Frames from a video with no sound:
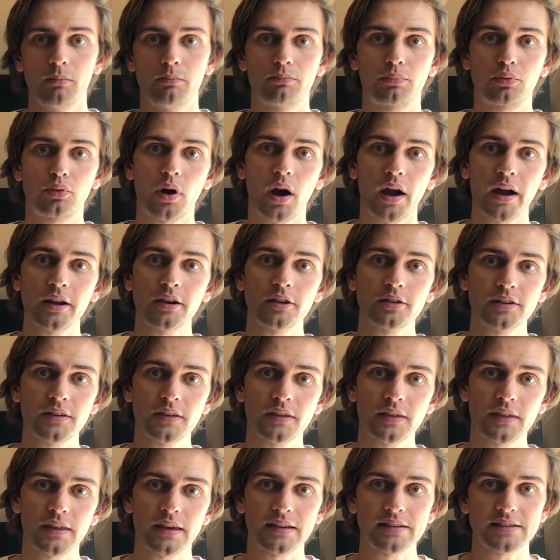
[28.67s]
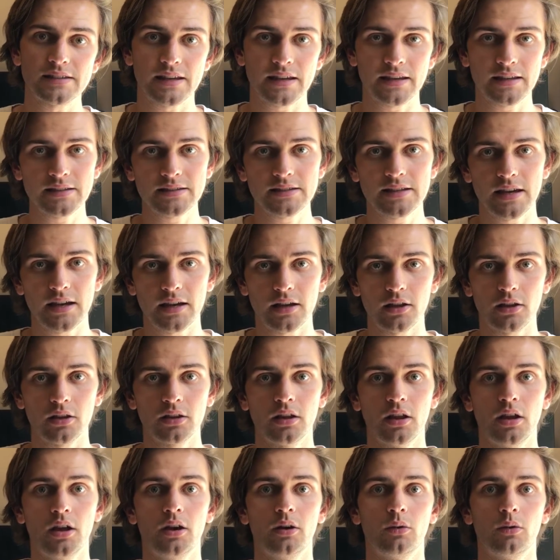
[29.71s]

Prior to this, Intel